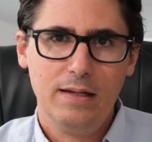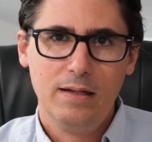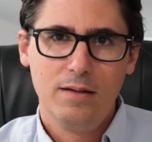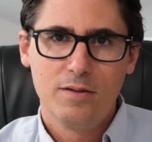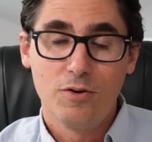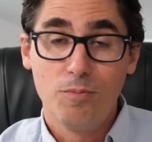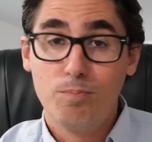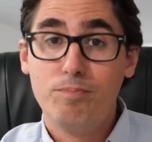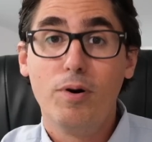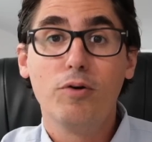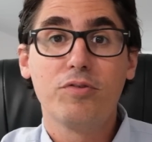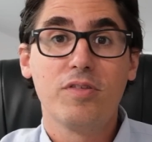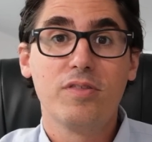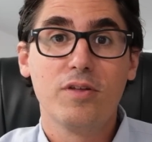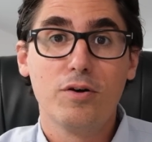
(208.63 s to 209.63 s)
So
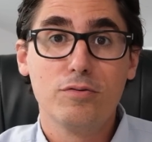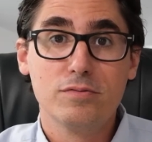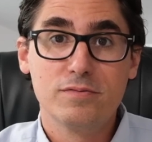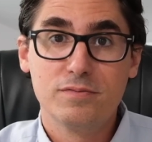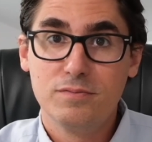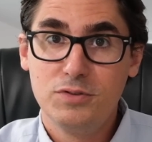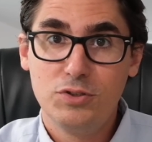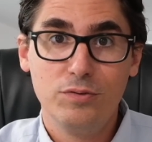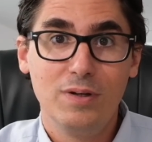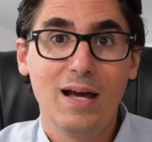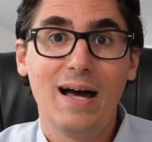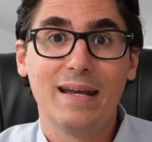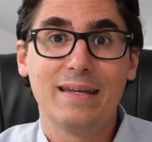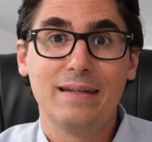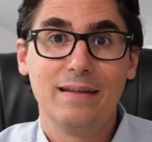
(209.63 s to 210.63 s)
both of those do
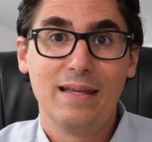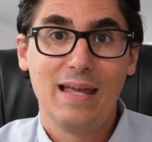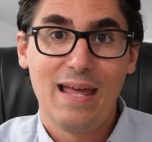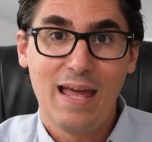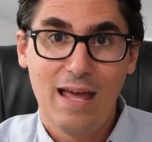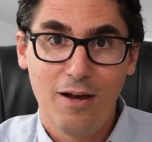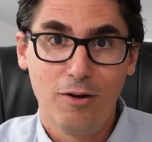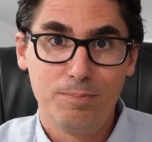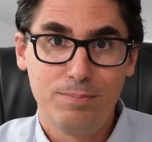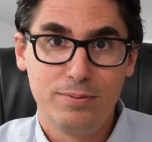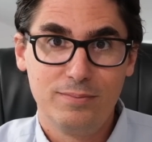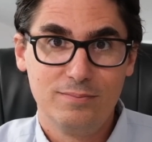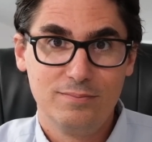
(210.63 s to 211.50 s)
not help.